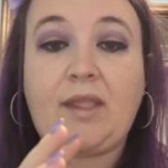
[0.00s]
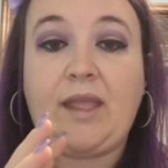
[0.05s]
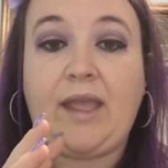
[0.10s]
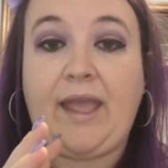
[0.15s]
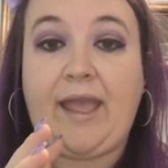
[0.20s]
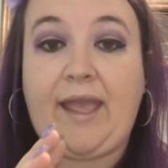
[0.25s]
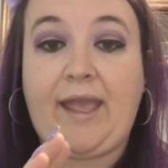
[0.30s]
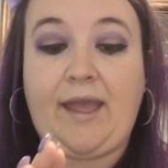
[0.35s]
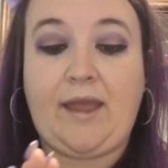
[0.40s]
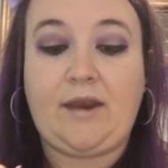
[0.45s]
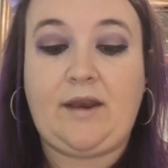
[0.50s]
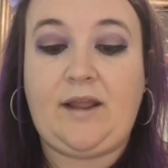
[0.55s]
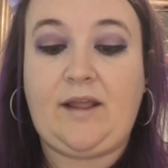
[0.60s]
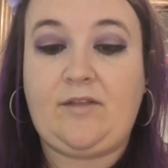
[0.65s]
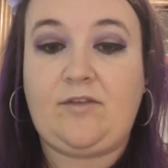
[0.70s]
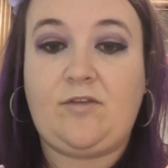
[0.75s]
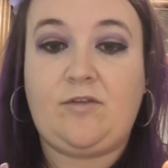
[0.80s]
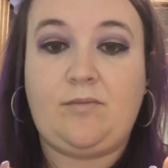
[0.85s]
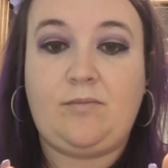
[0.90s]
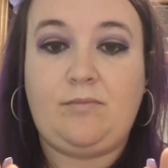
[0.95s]
and
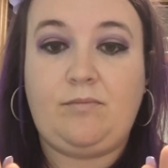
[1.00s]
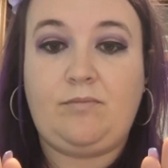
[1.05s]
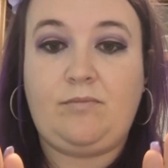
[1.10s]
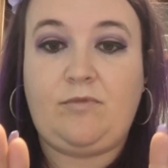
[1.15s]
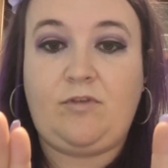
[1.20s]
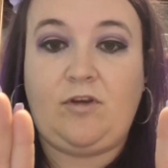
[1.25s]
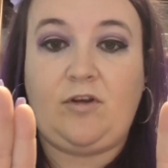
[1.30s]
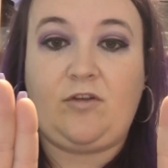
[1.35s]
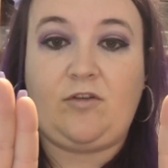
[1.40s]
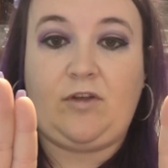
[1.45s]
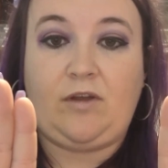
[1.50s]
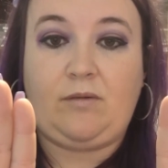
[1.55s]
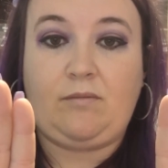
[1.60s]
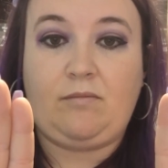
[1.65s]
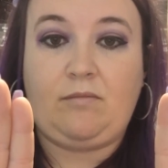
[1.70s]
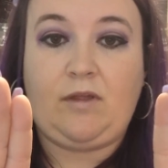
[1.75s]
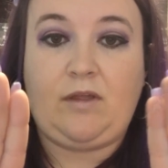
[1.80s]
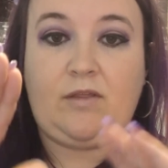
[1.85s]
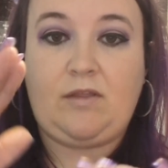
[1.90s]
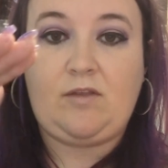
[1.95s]
it's seriously
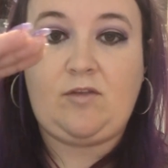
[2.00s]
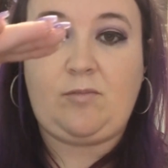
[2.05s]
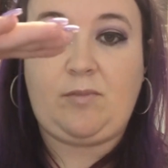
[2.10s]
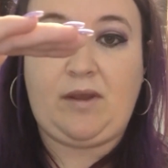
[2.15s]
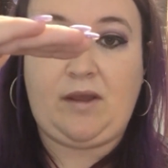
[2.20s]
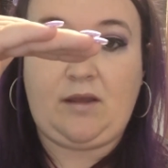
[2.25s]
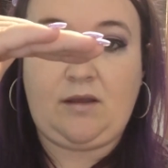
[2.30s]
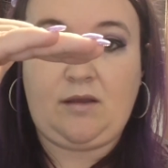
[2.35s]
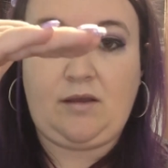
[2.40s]
like this big.